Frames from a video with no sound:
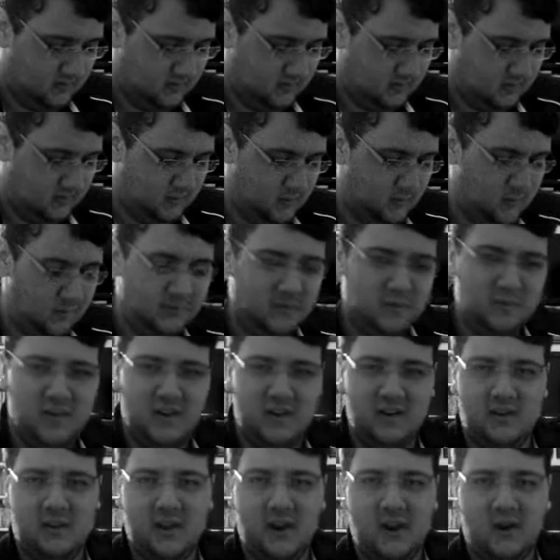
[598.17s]
Two of the
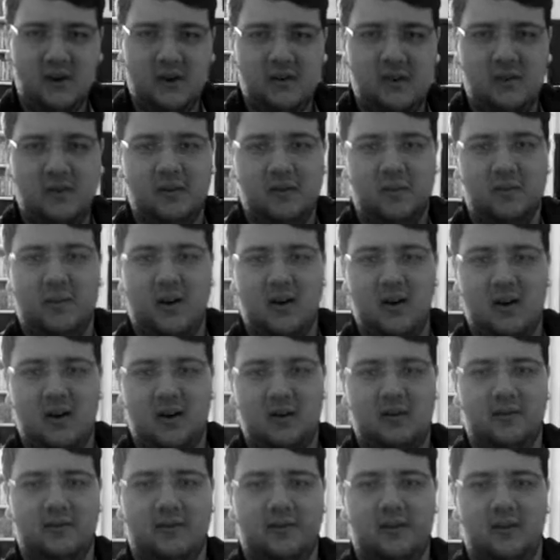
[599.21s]
main characters,
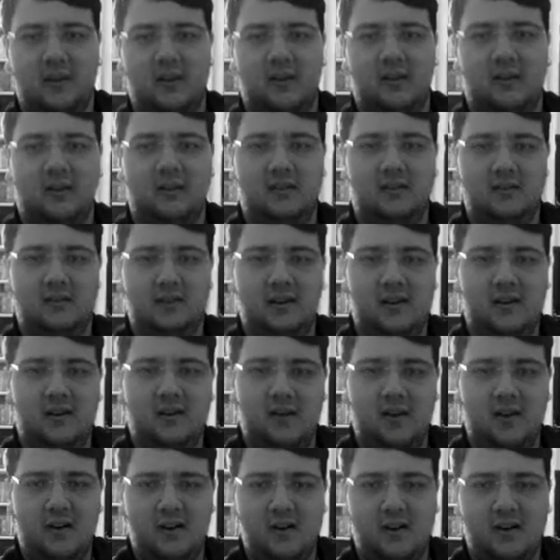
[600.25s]
Marv and John
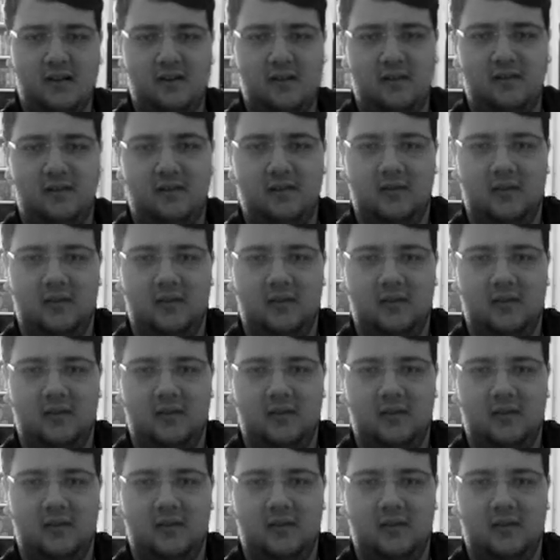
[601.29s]
Hardigan,